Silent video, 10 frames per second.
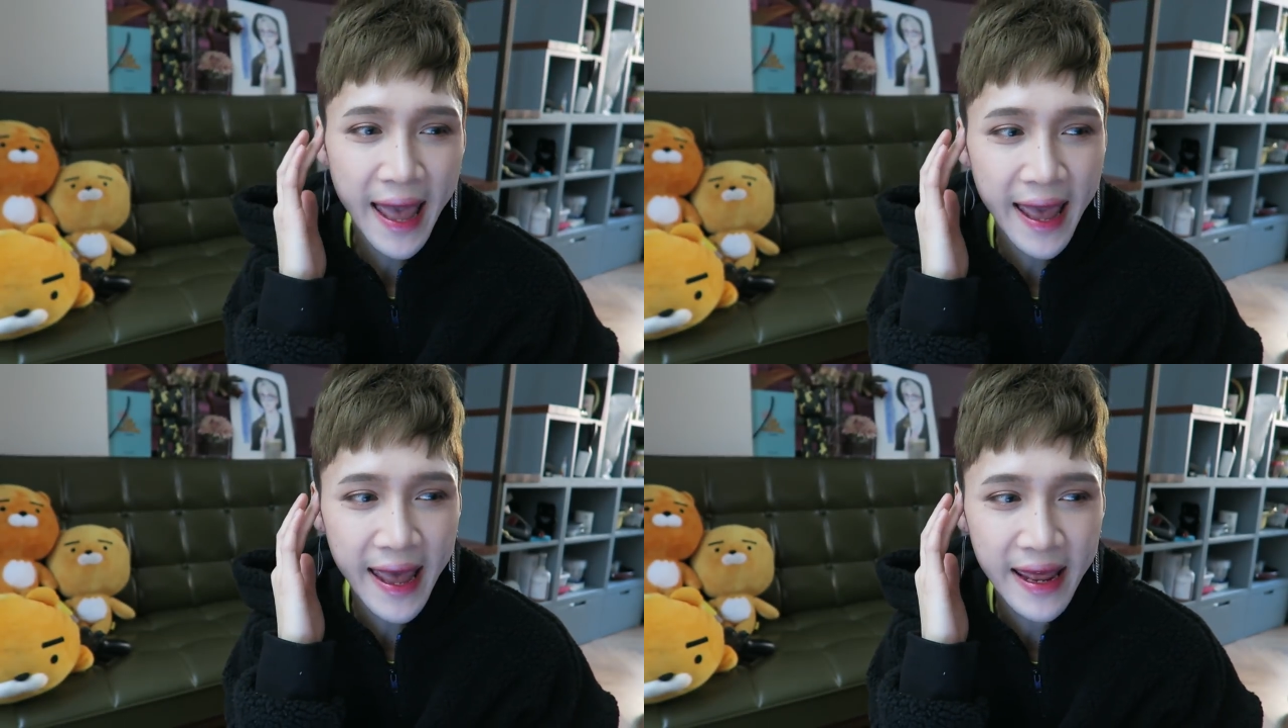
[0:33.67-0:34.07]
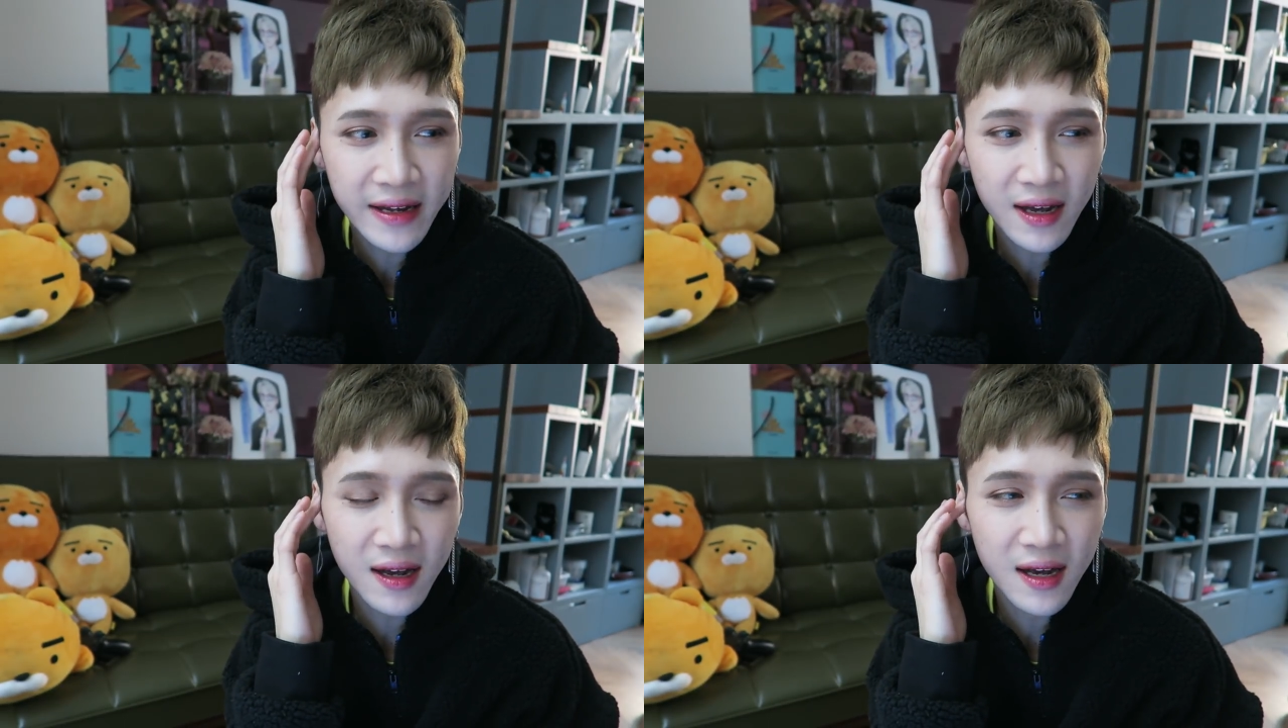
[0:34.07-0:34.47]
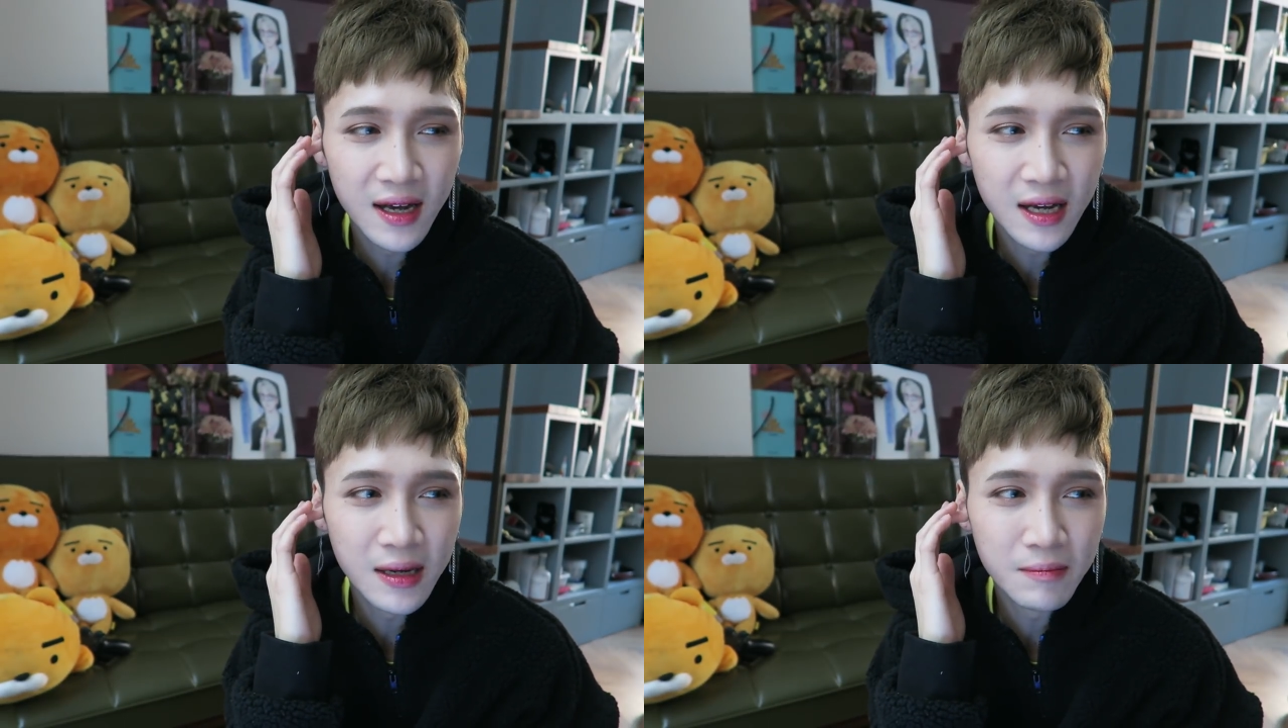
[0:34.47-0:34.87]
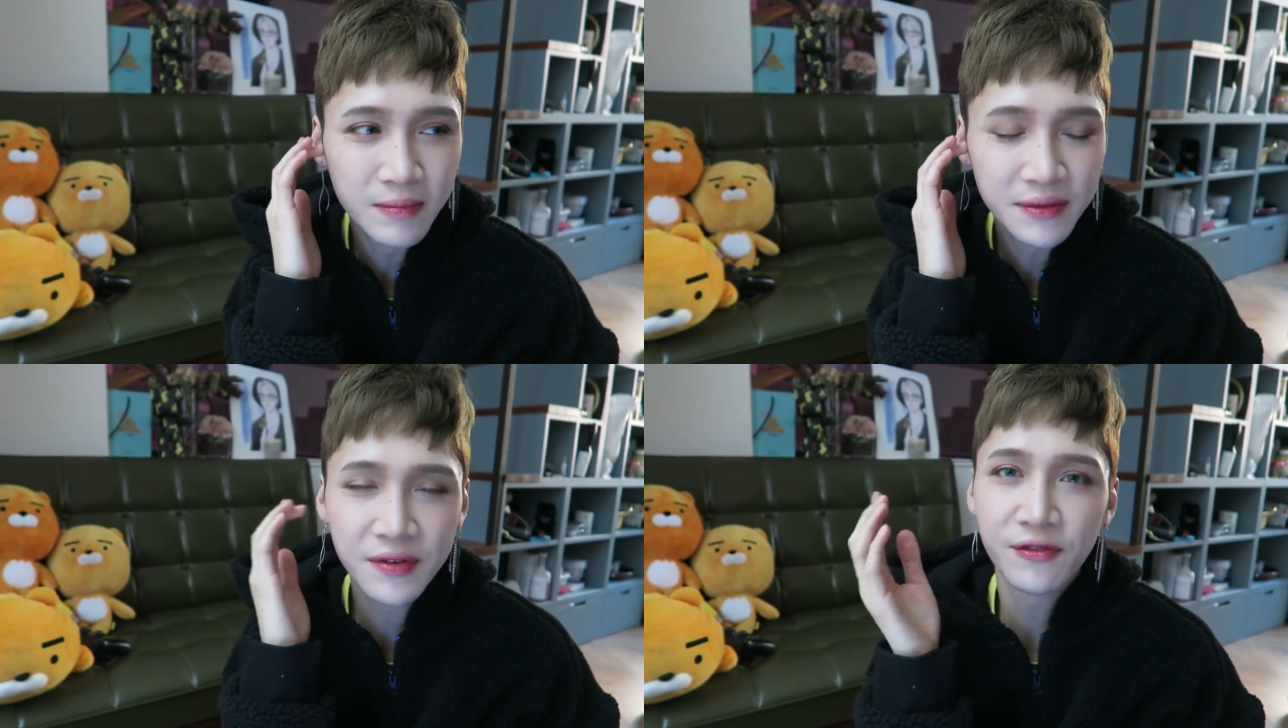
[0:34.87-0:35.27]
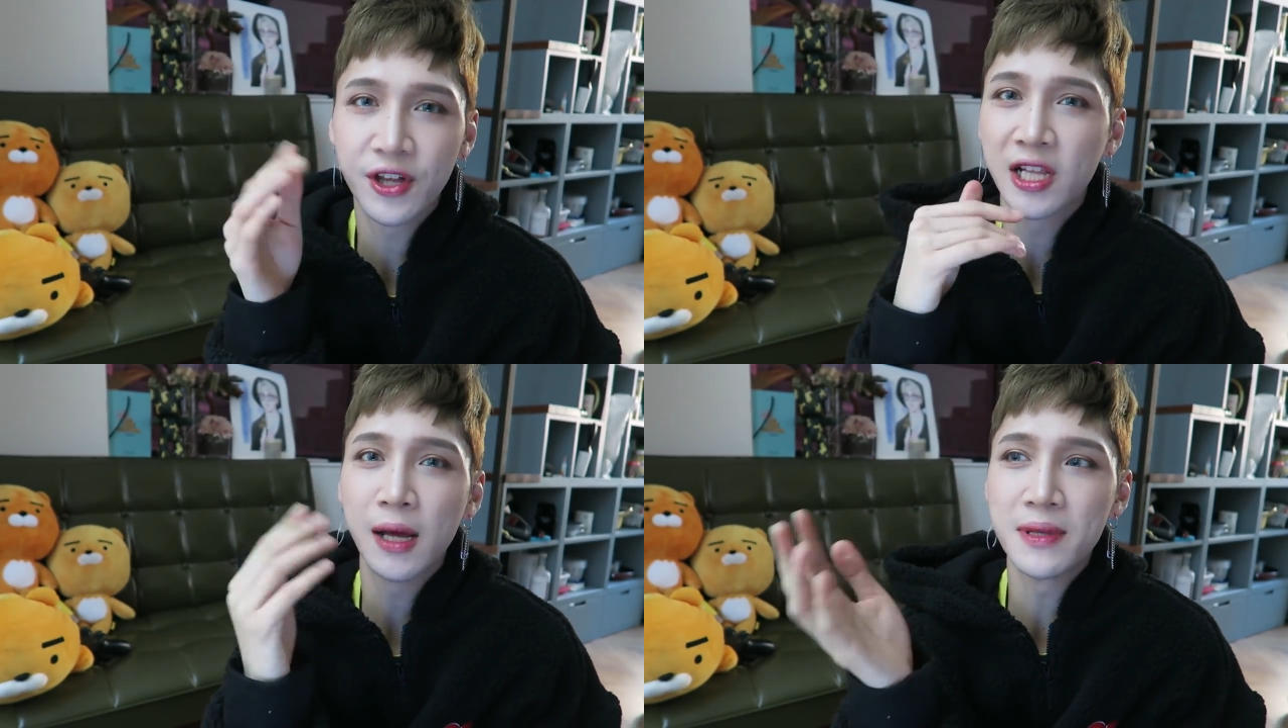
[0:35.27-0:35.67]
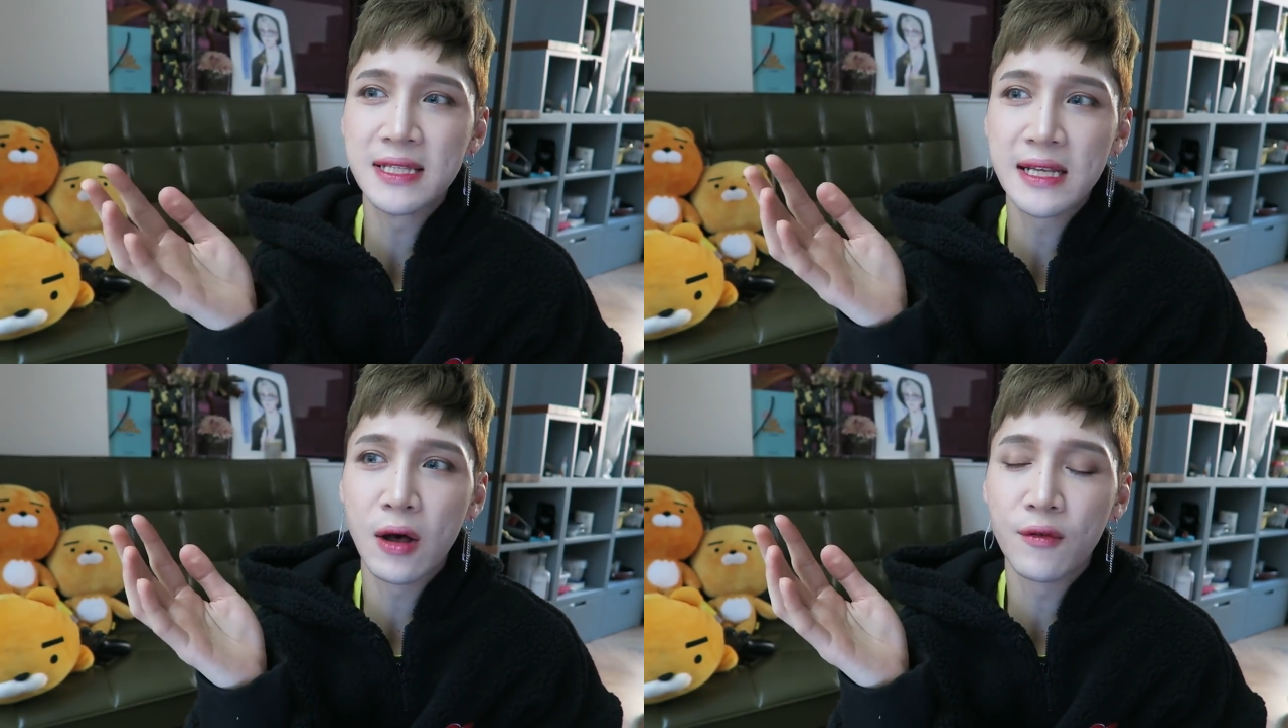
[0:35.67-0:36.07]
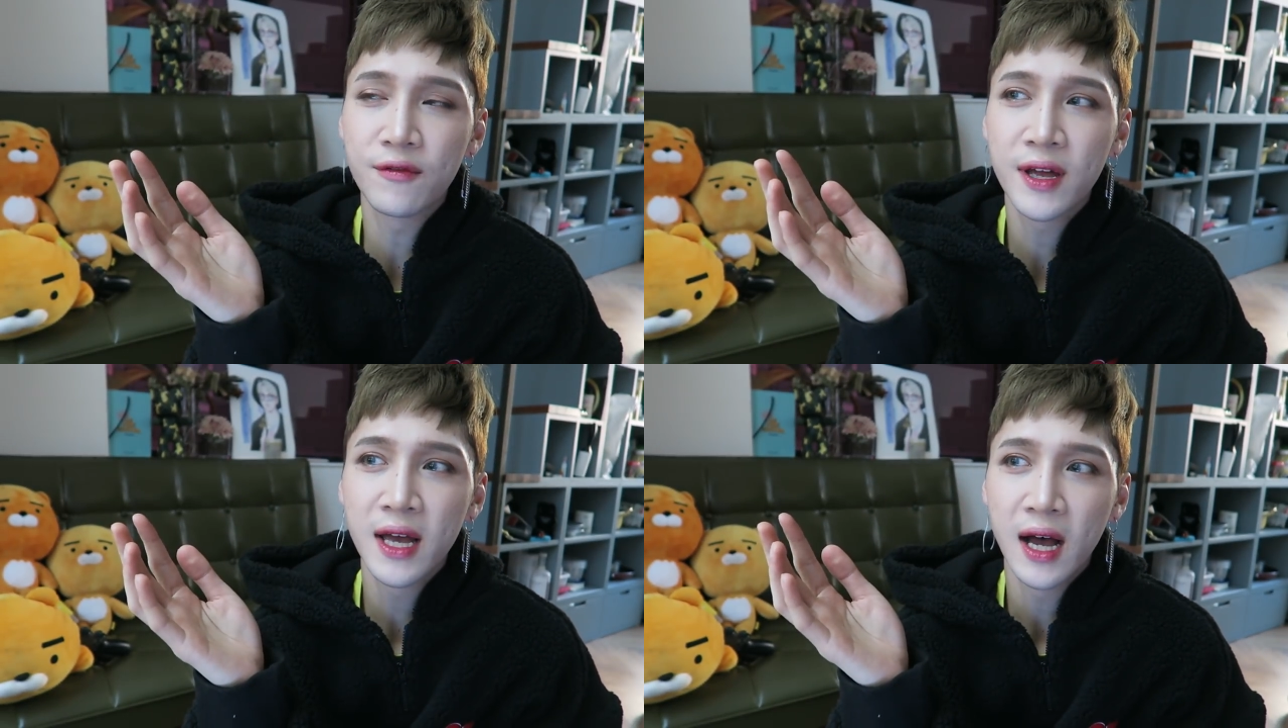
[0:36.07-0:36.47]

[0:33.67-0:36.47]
And um, even for the club itself,